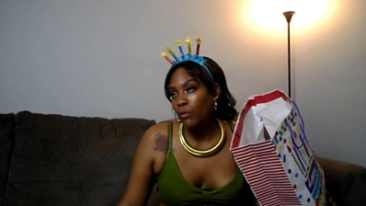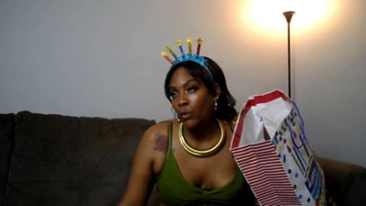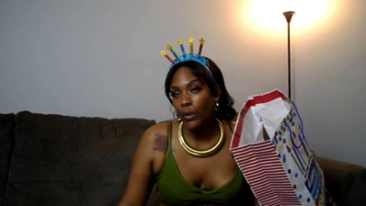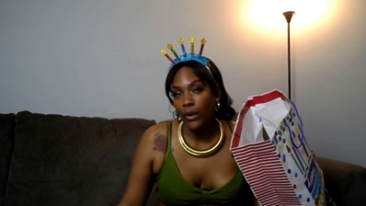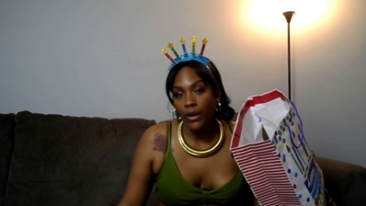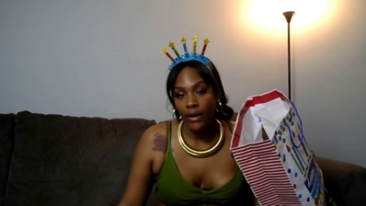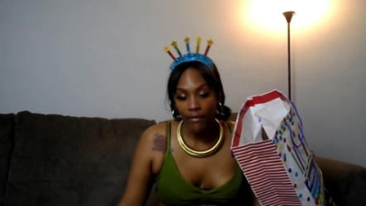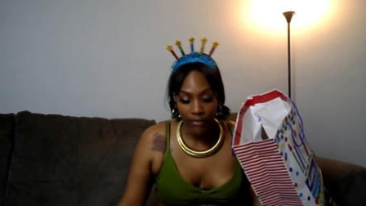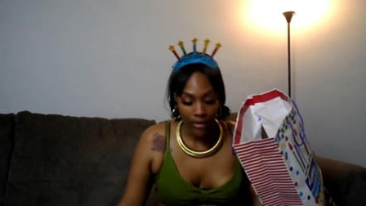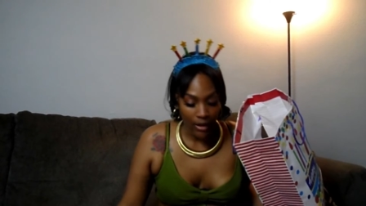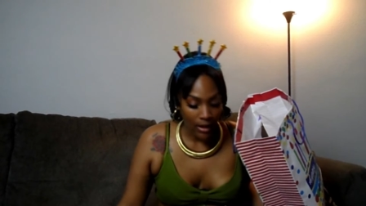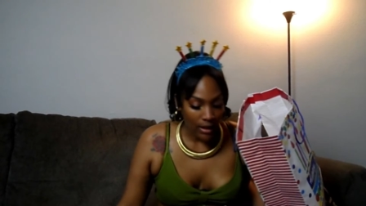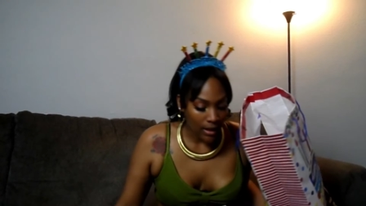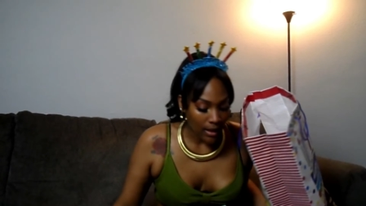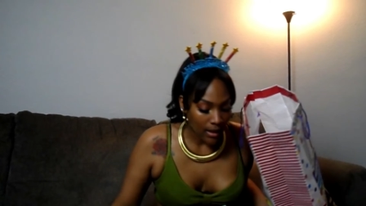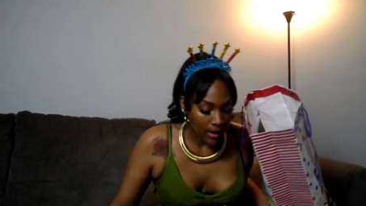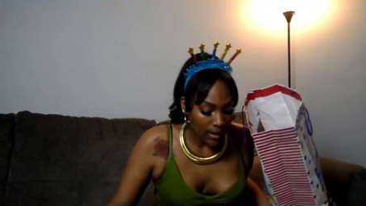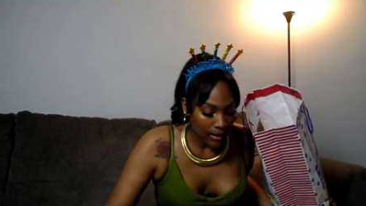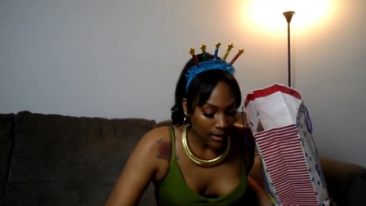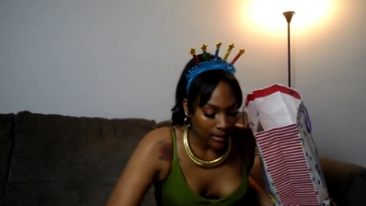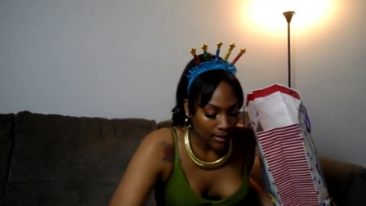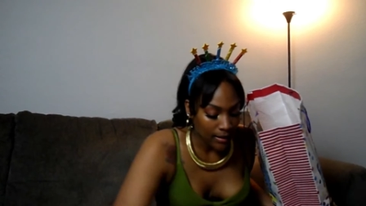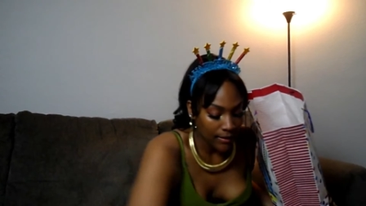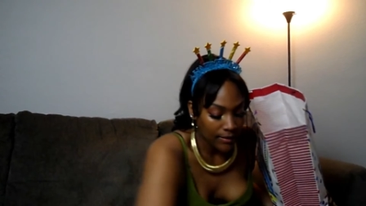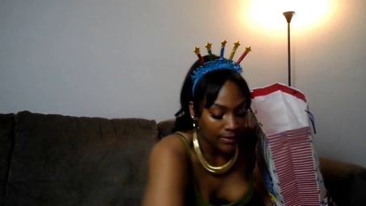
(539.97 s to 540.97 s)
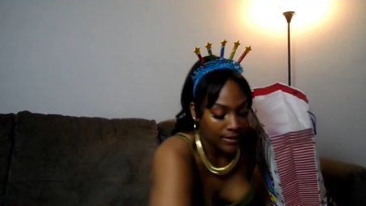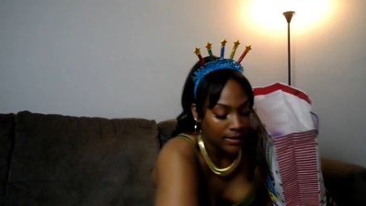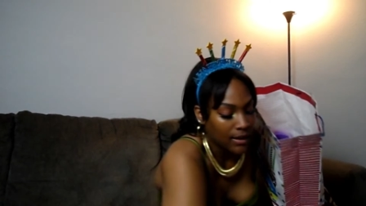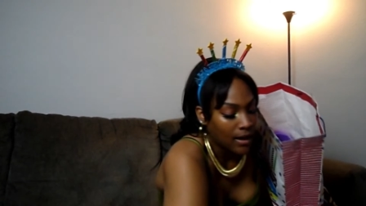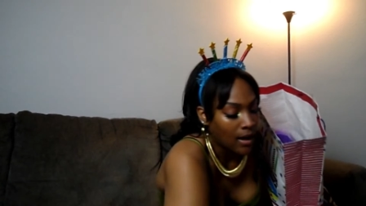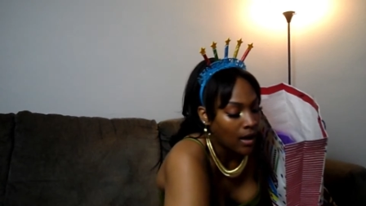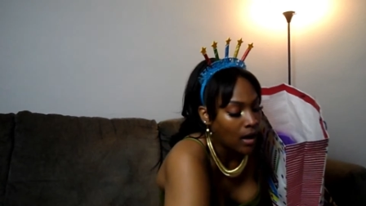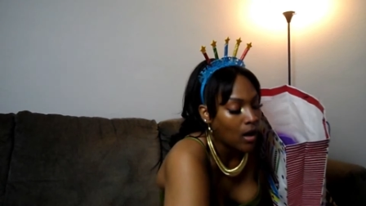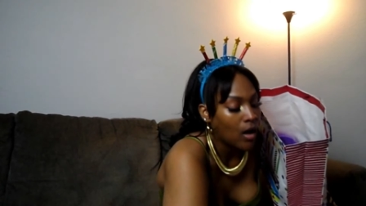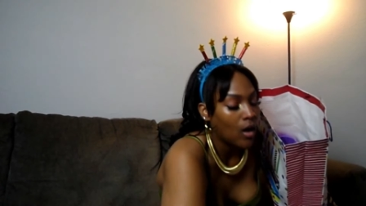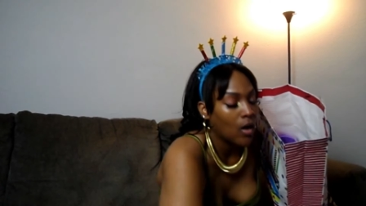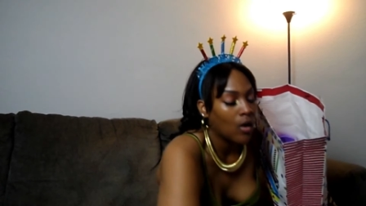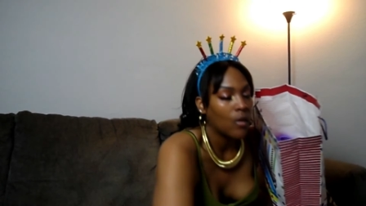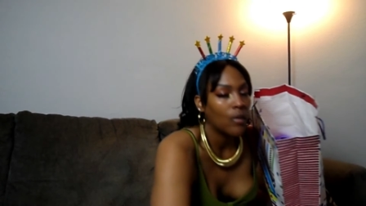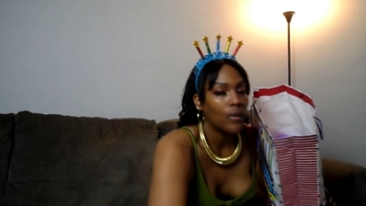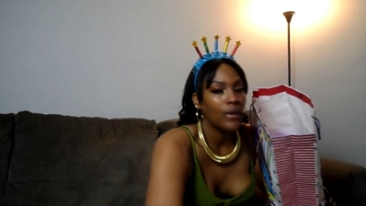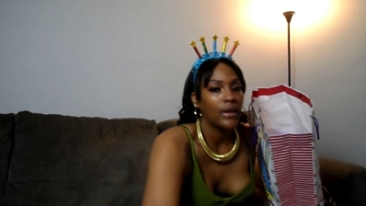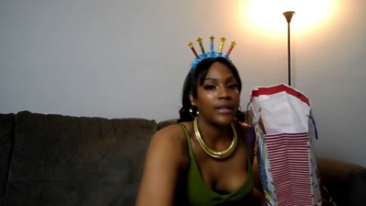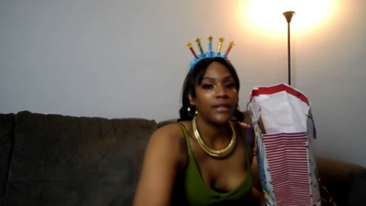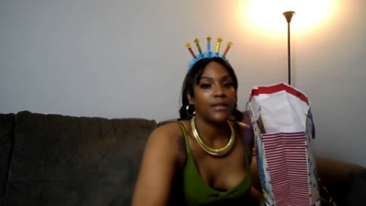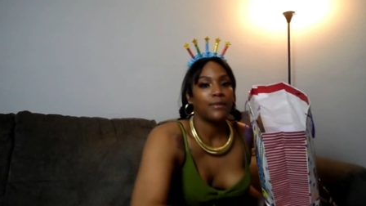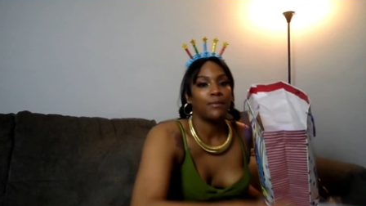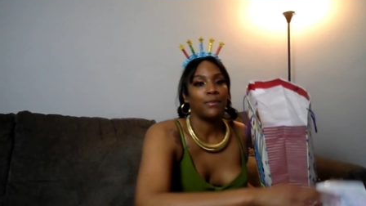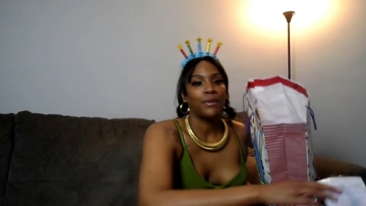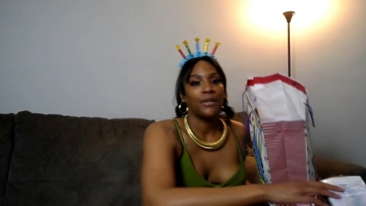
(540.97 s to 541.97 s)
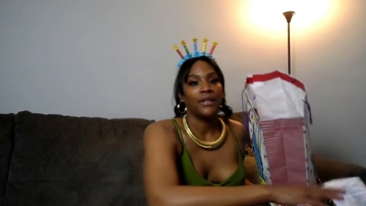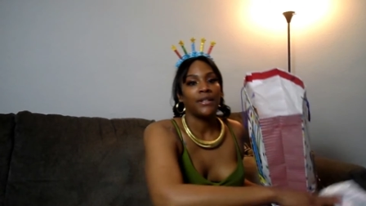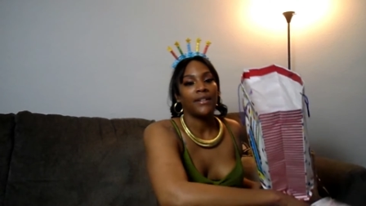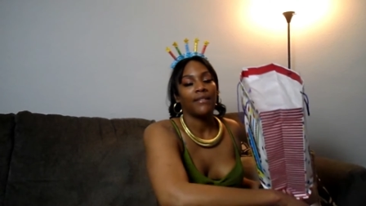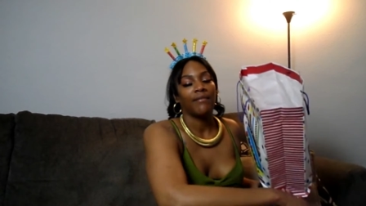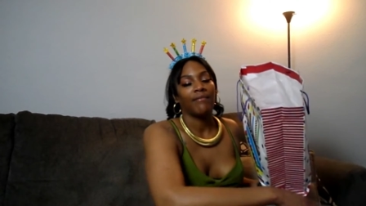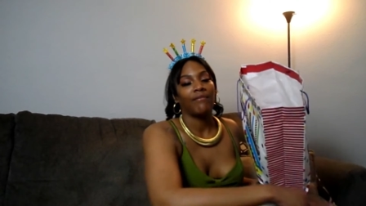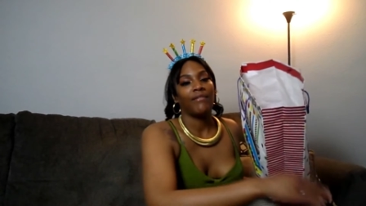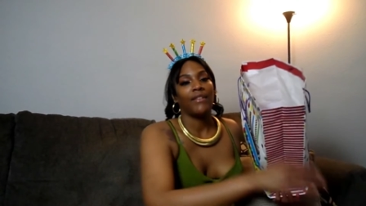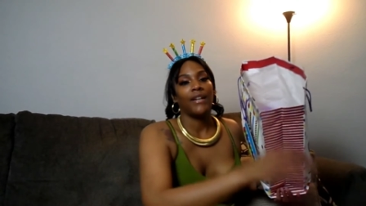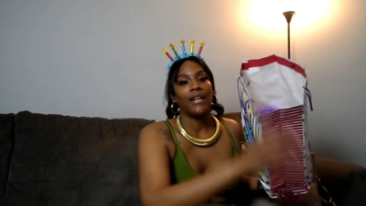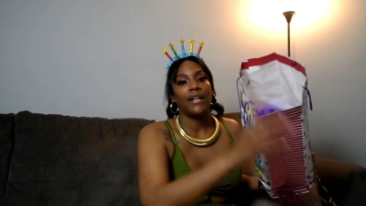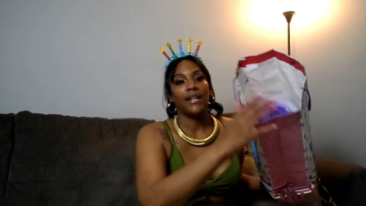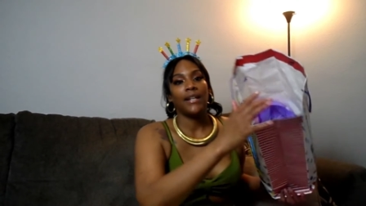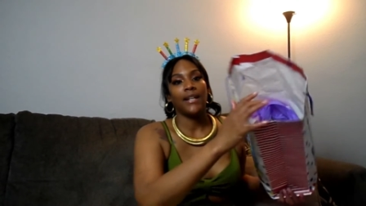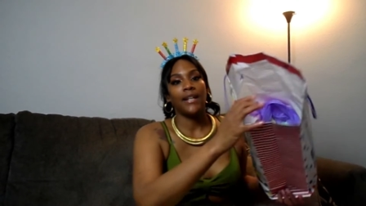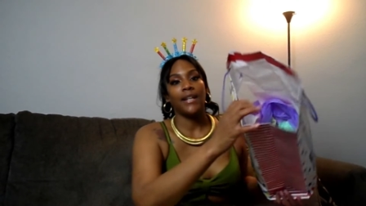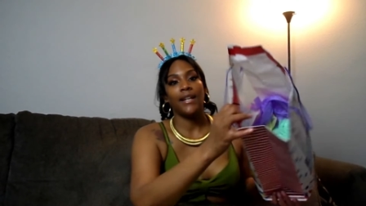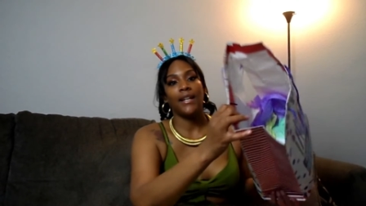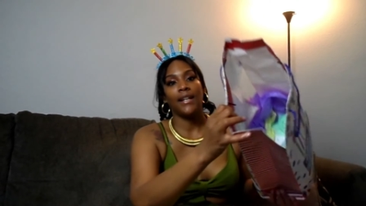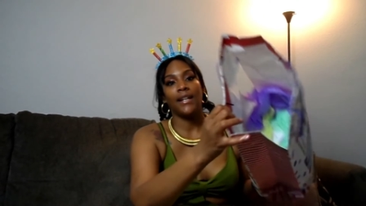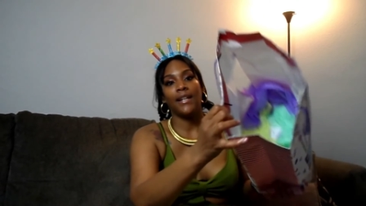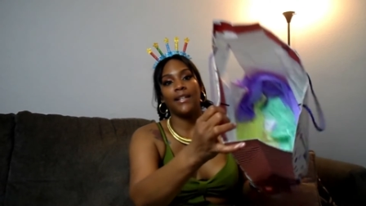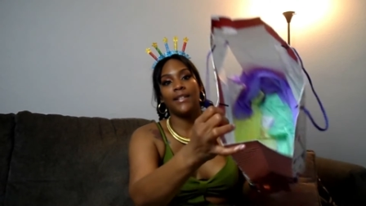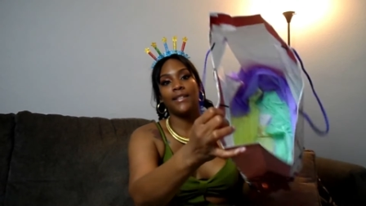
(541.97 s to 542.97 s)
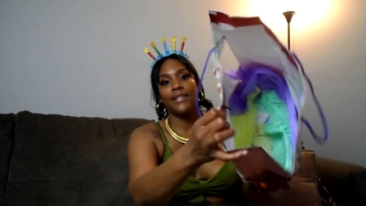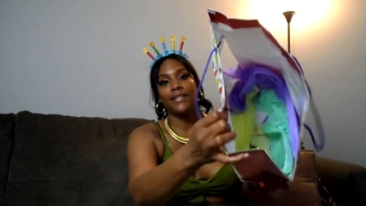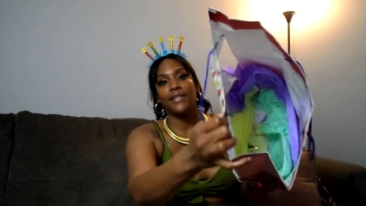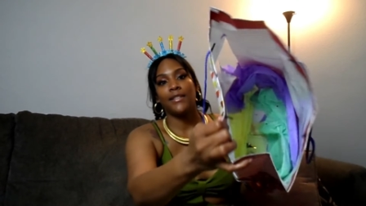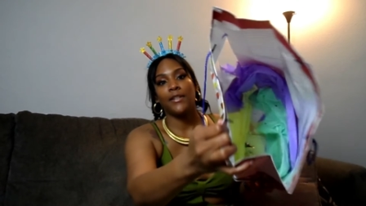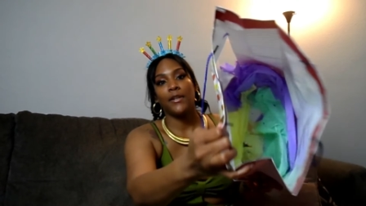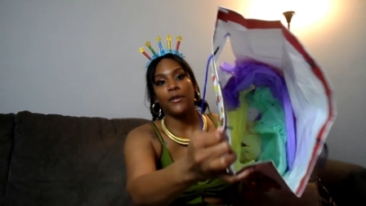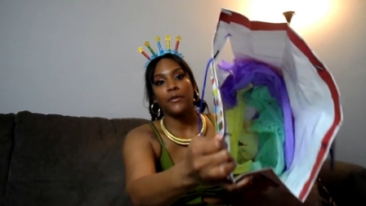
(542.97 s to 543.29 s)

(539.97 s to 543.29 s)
whatever kind of gifts, I always put confetti in it.